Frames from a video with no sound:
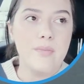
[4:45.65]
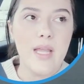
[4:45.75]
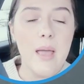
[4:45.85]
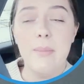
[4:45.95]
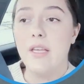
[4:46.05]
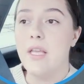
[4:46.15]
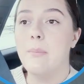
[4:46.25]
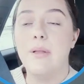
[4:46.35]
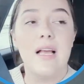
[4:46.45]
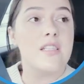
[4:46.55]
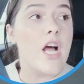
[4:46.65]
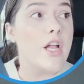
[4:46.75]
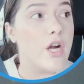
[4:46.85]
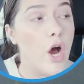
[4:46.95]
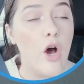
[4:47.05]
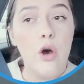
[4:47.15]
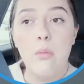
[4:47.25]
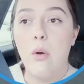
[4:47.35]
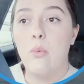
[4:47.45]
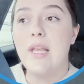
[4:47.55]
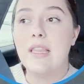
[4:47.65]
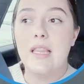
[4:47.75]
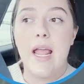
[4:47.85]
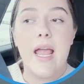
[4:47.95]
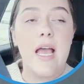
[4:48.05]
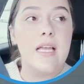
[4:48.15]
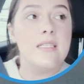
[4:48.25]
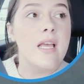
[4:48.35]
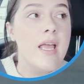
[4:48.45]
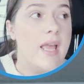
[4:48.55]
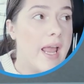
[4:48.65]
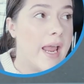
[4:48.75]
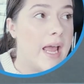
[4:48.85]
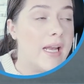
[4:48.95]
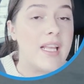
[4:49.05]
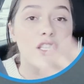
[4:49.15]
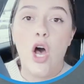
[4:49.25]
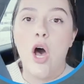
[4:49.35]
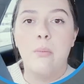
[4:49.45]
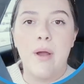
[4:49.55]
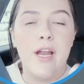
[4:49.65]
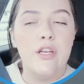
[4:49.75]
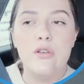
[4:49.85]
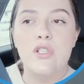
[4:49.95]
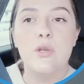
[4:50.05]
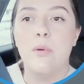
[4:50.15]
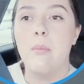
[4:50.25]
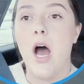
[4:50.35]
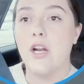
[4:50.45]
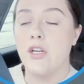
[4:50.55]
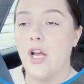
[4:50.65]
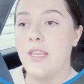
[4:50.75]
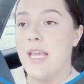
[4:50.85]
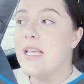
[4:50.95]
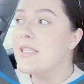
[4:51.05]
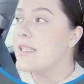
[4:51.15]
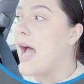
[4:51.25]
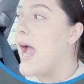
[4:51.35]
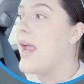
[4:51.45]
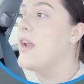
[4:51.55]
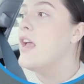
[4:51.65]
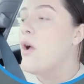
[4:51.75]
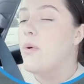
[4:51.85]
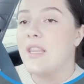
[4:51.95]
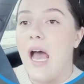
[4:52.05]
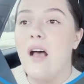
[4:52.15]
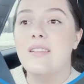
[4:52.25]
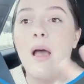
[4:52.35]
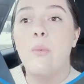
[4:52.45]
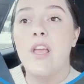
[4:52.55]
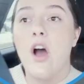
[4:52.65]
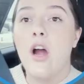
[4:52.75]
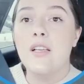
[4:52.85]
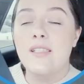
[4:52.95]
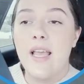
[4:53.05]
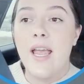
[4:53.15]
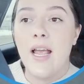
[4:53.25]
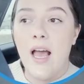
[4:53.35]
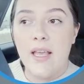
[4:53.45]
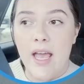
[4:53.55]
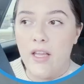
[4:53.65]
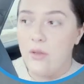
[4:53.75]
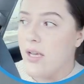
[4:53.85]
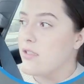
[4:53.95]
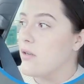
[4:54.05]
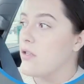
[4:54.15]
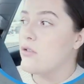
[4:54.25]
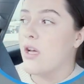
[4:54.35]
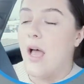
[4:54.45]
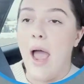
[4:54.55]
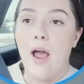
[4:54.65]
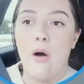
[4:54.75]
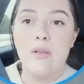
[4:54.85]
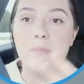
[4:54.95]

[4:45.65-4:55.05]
$1 million+ home with land, and it's all brand new, super modern on the inside. With the house that we are seeing, again, you guys know the drill. I always